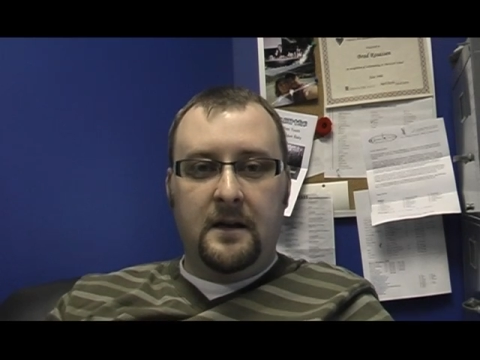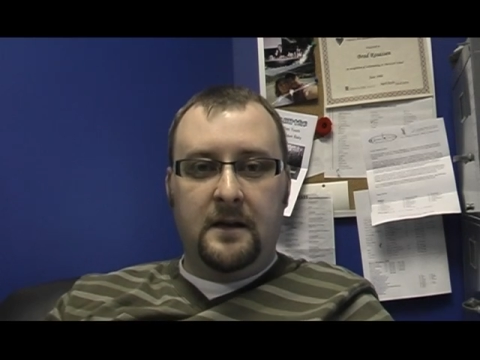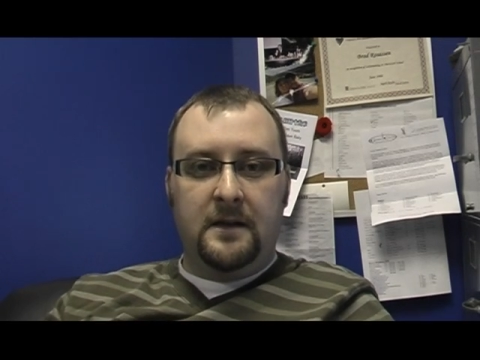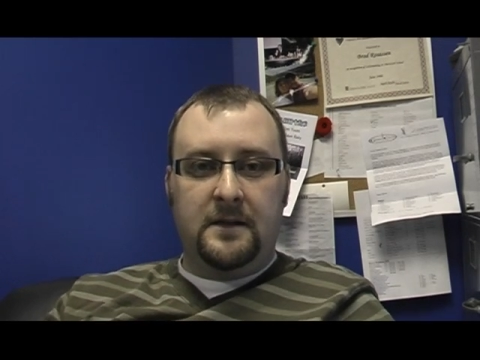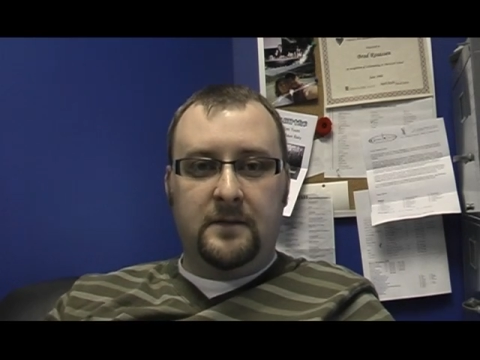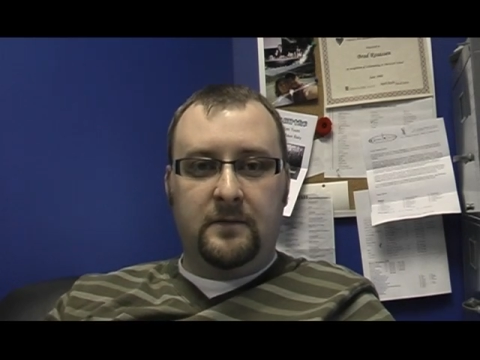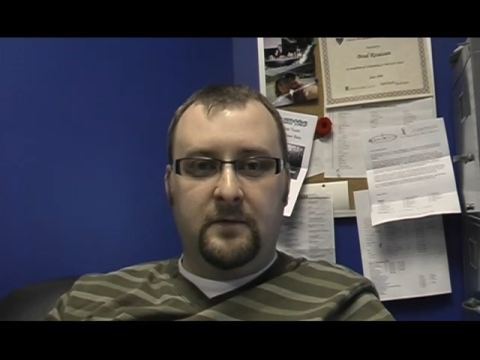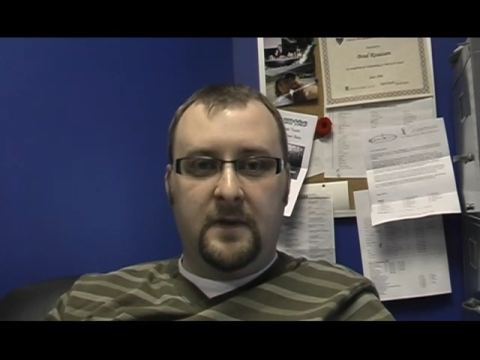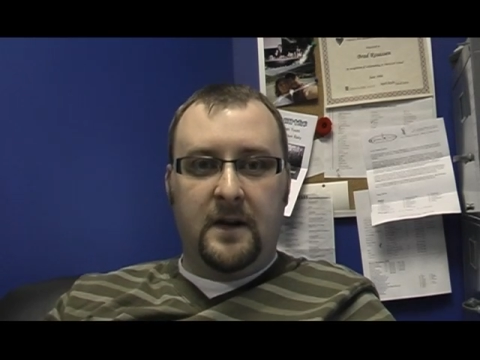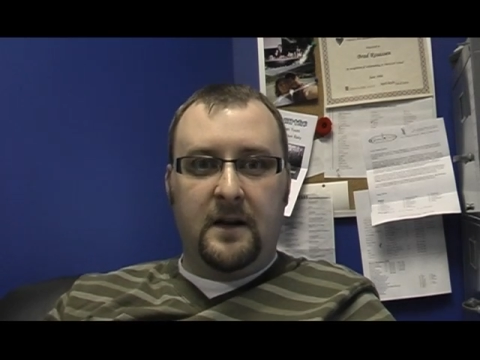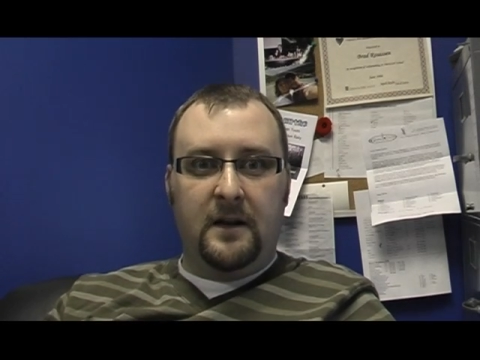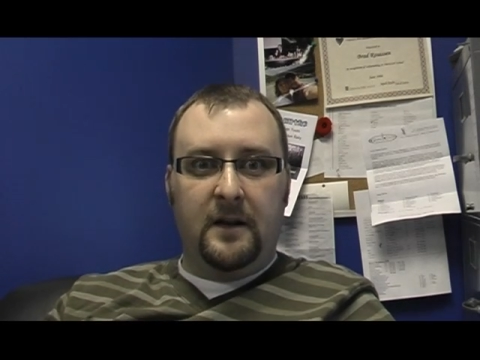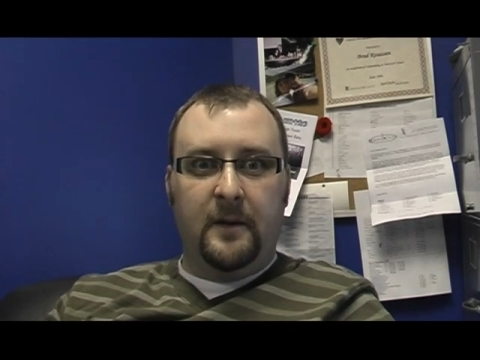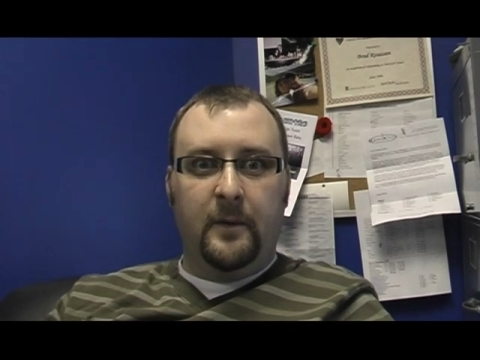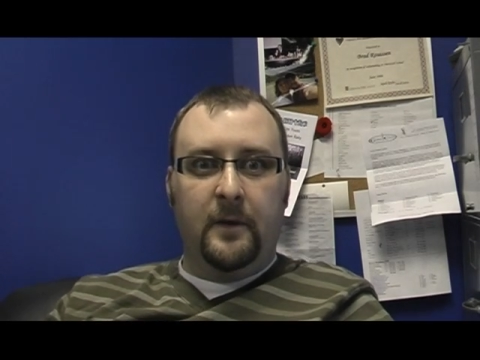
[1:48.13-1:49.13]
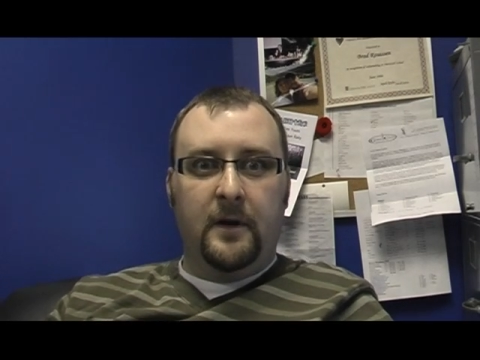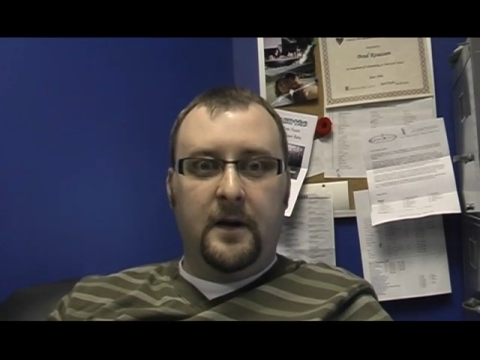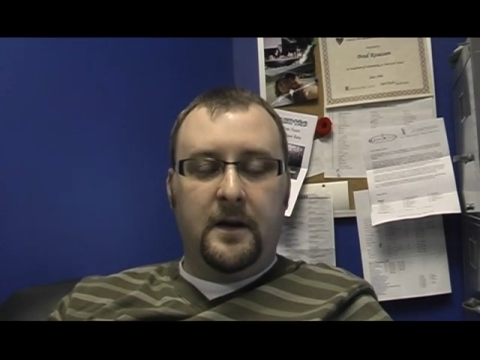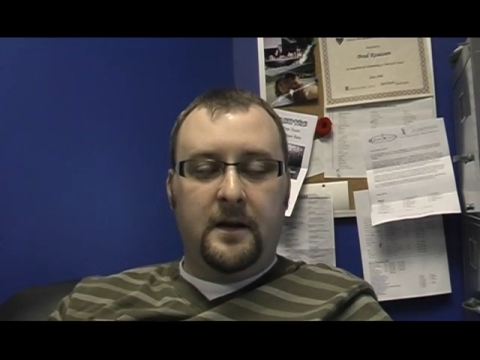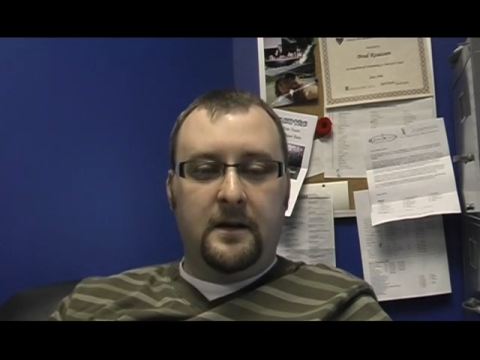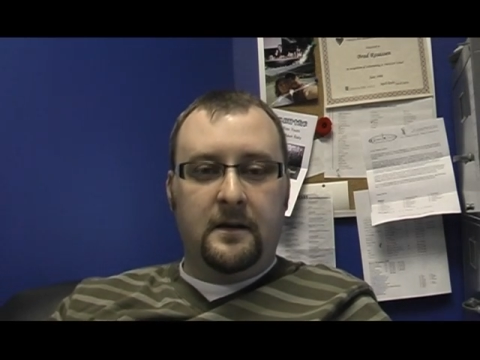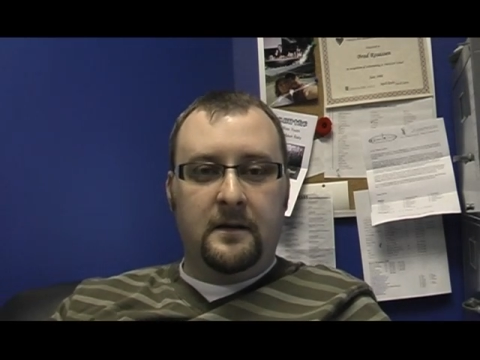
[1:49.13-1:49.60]
it's kind of
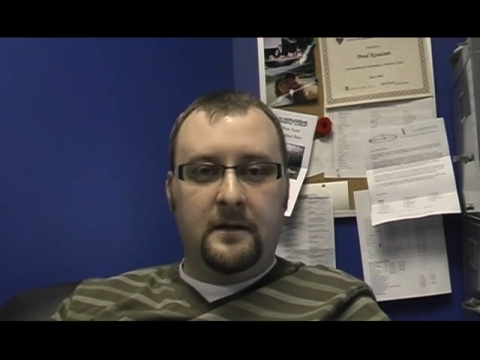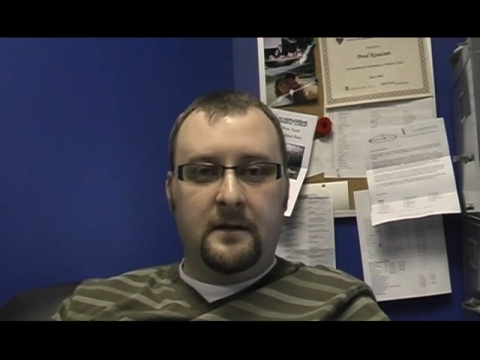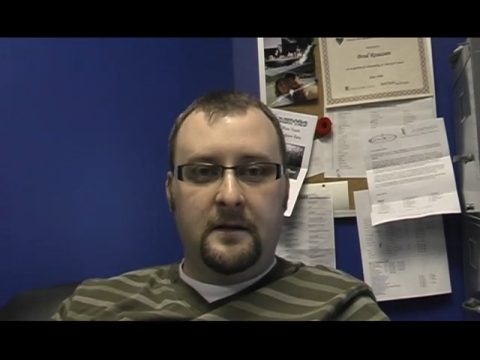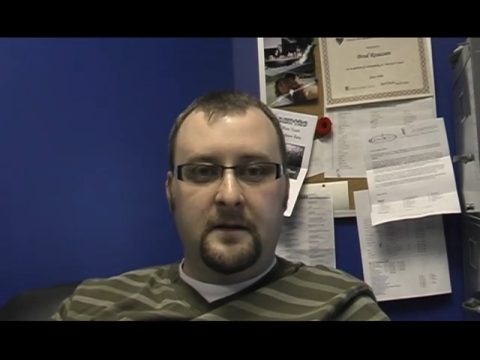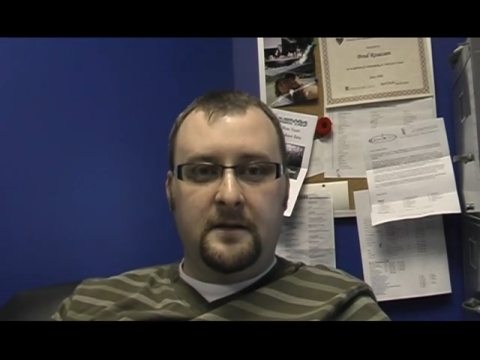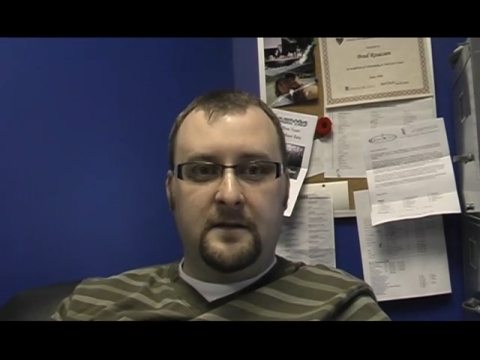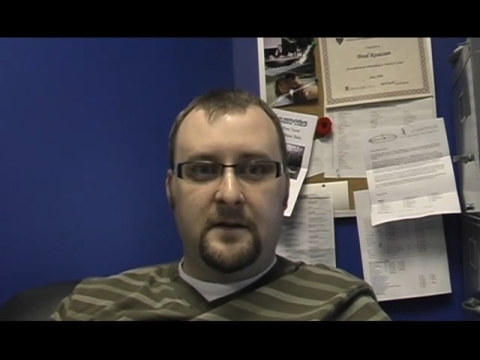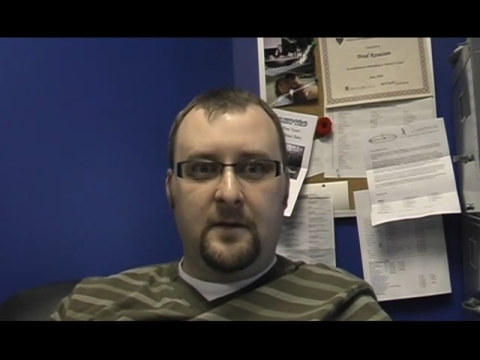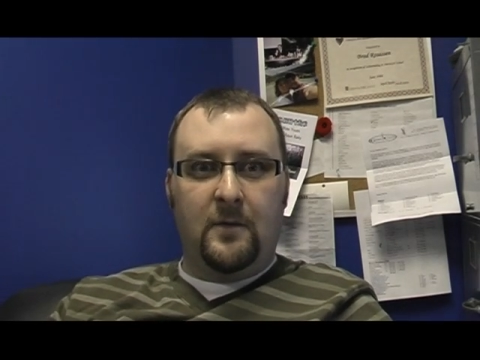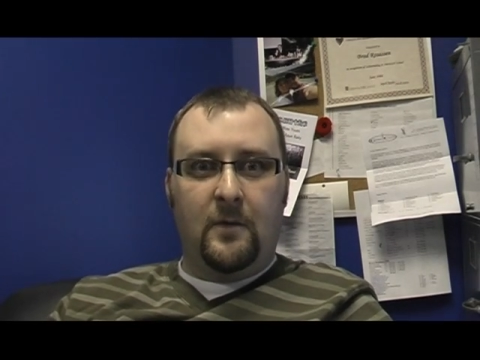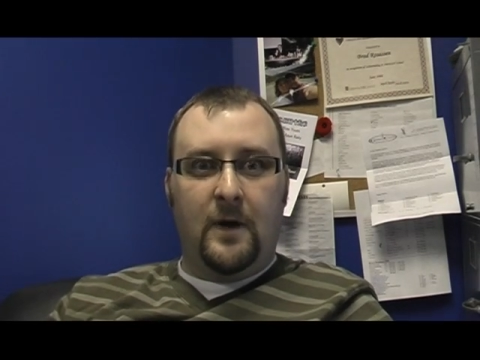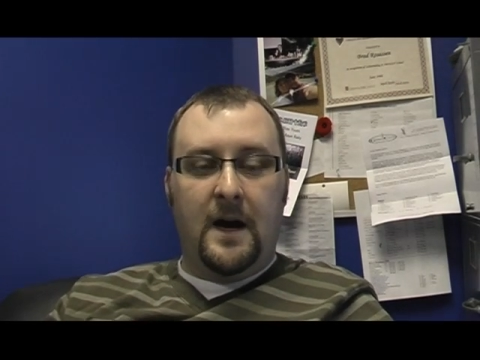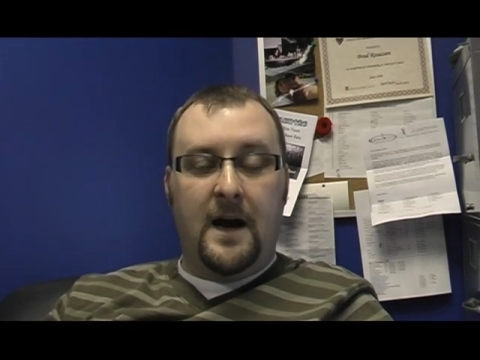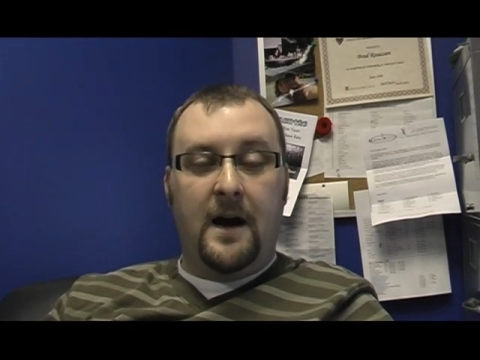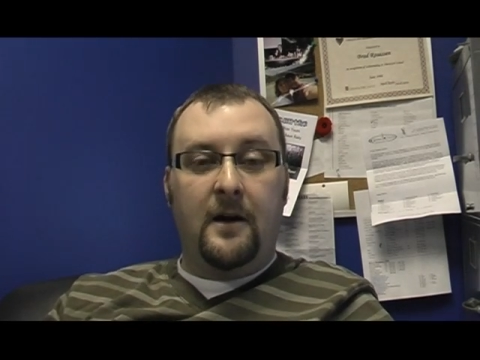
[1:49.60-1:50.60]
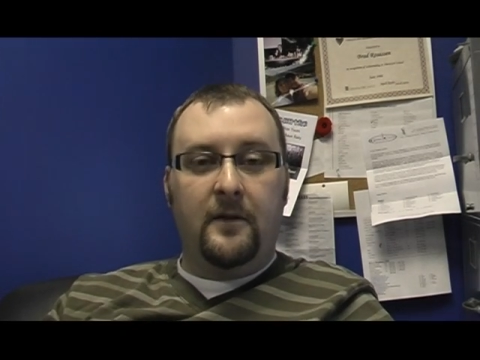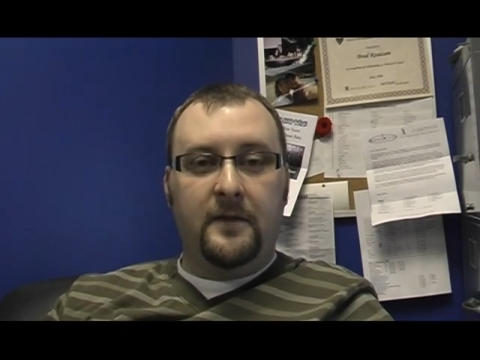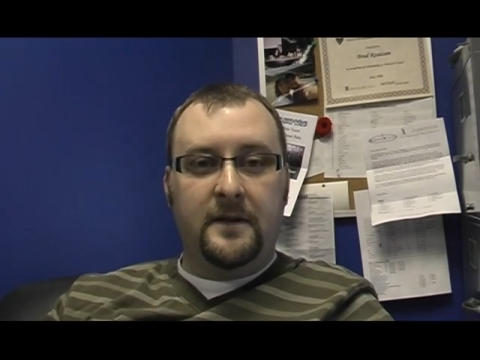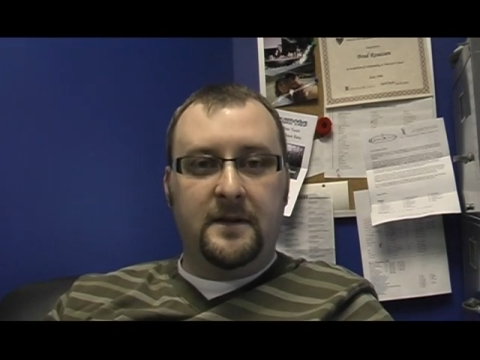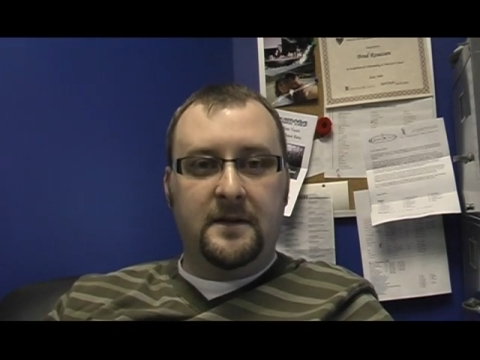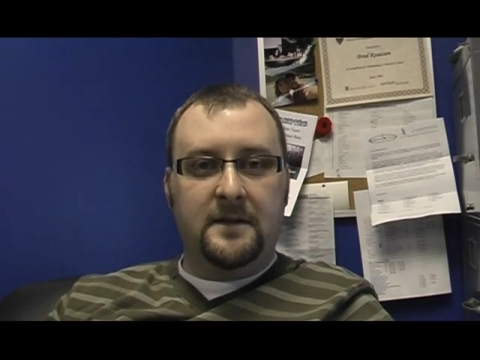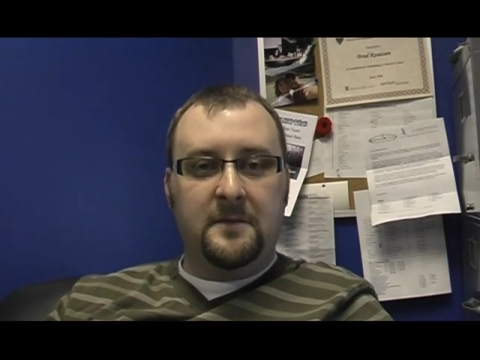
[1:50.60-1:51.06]
liberating, and it's like, wow,
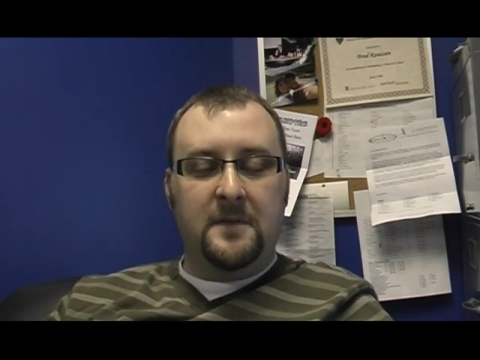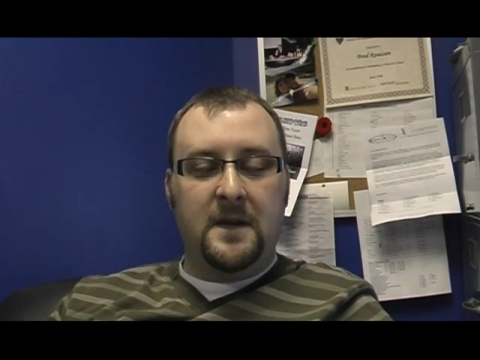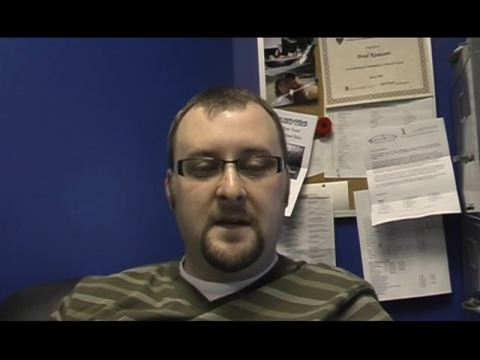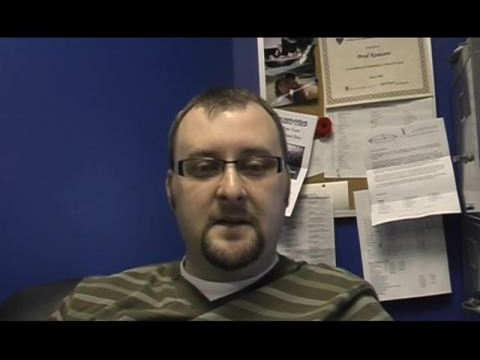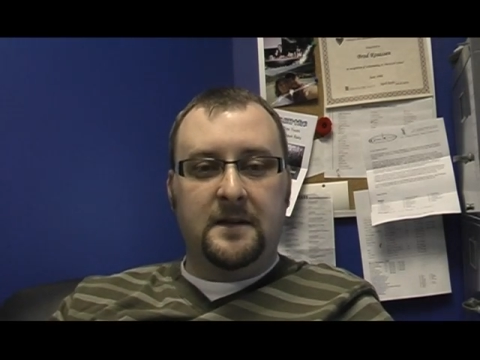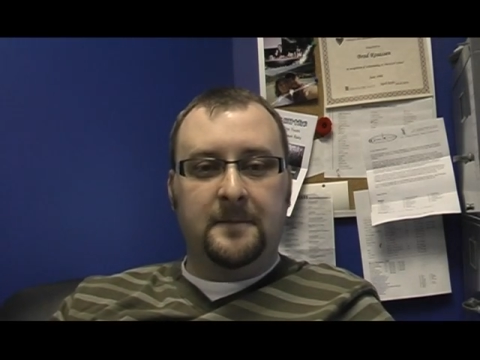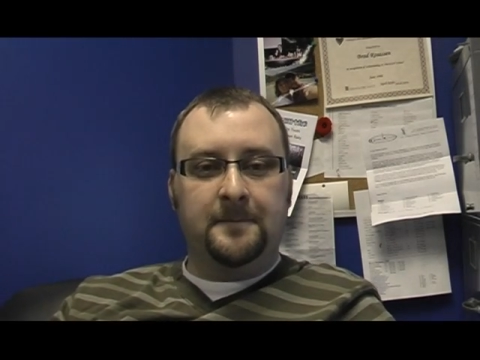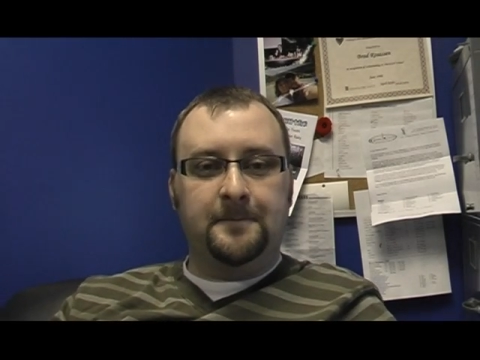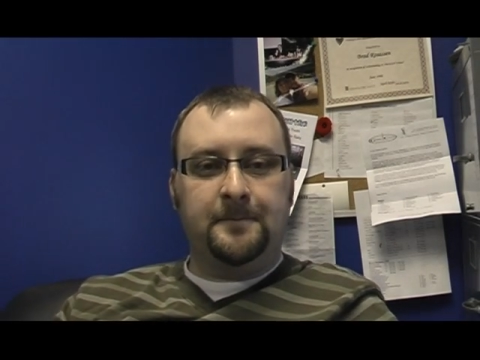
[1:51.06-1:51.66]
this is amazing.